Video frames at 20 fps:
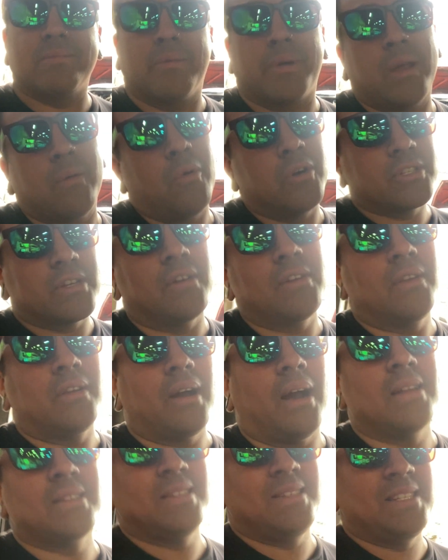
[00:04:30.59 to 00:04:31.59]
but I will tell you
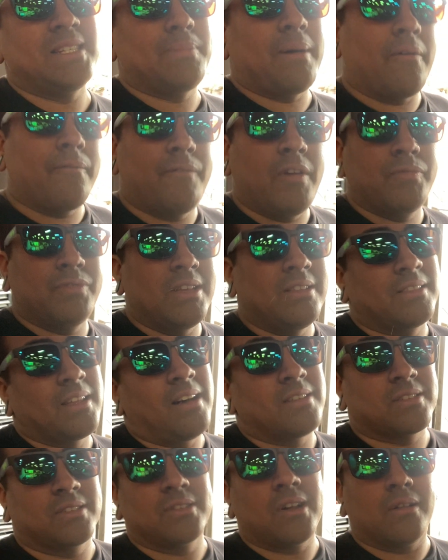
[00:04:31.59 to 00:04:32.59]
guys, this is about
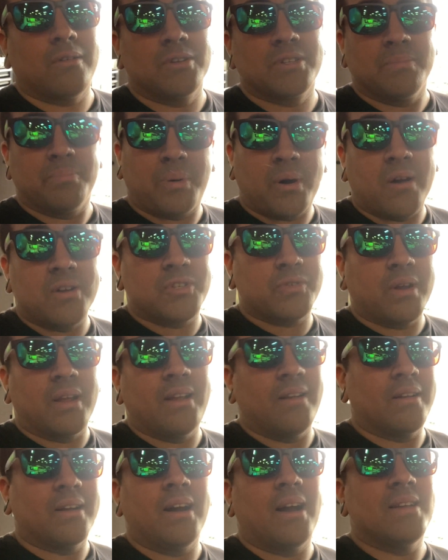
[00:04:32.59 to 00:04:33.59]
$15,000 in parts right
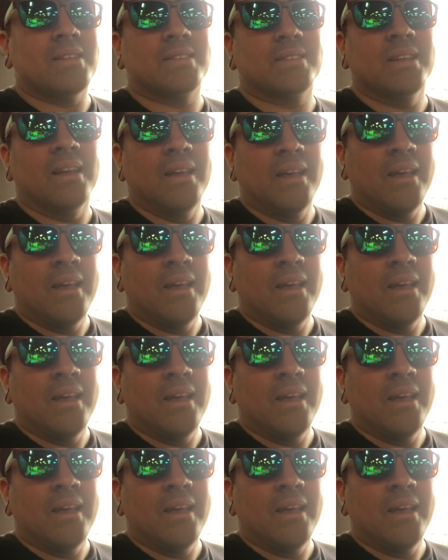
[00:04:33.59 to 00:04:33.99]
here, guys.